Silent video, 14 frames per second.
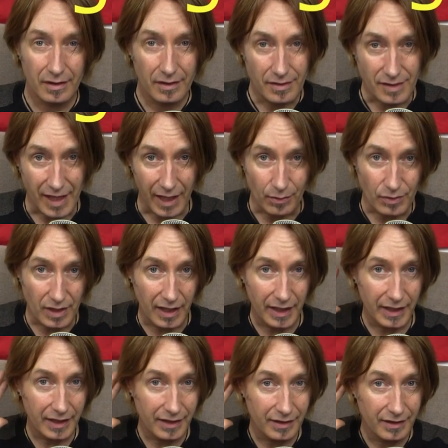Sounds
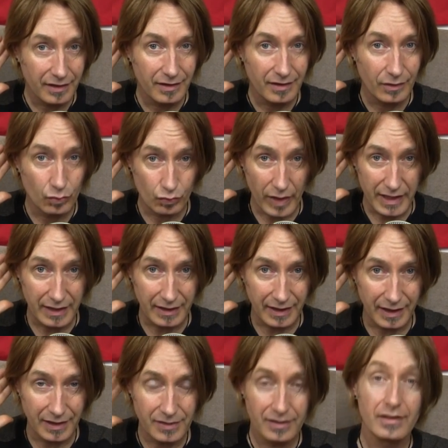like
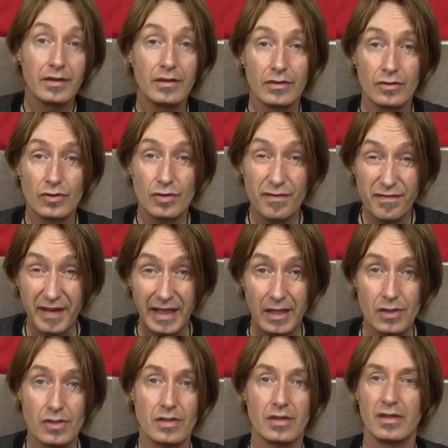regulate, to
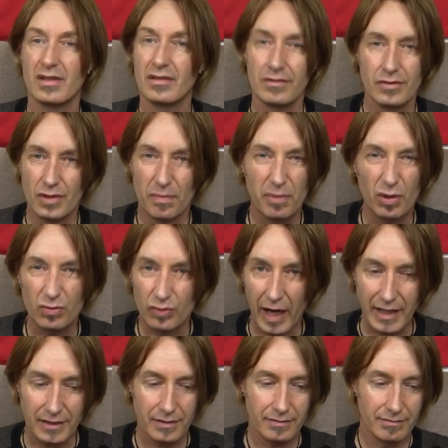fix, to put
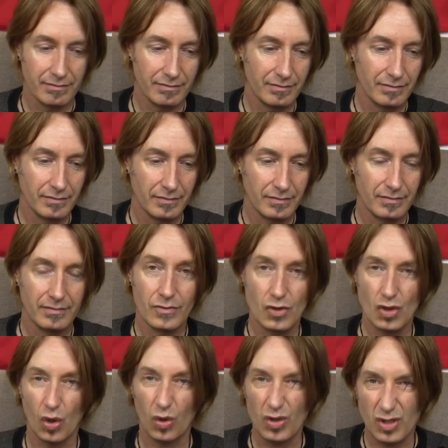right,
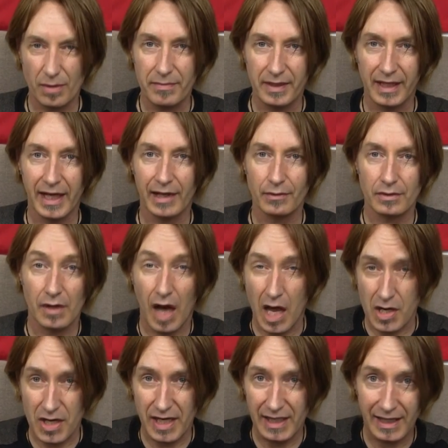sort something out,
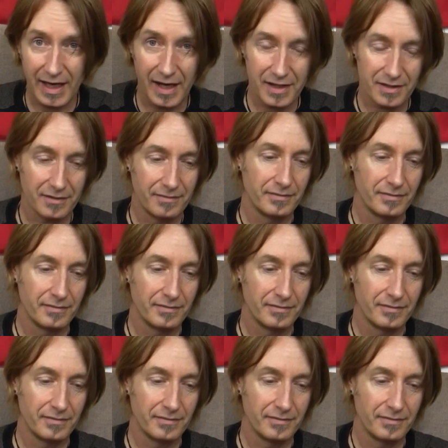arreglar.